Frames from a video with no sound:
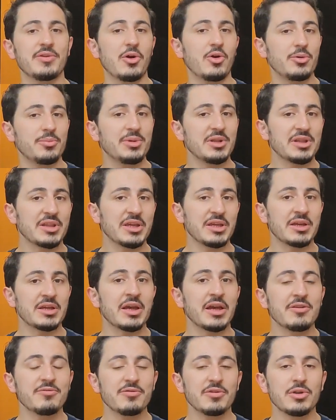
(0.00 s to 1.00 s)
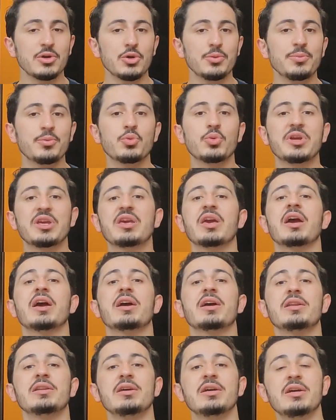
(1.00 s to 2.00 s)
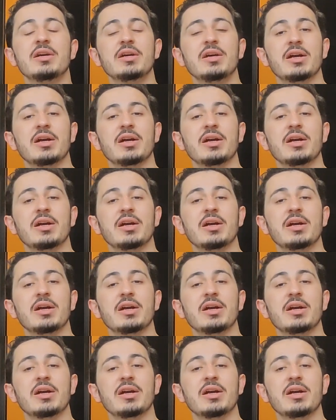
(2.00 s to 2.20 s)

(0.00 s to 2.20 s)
our building envelope, we can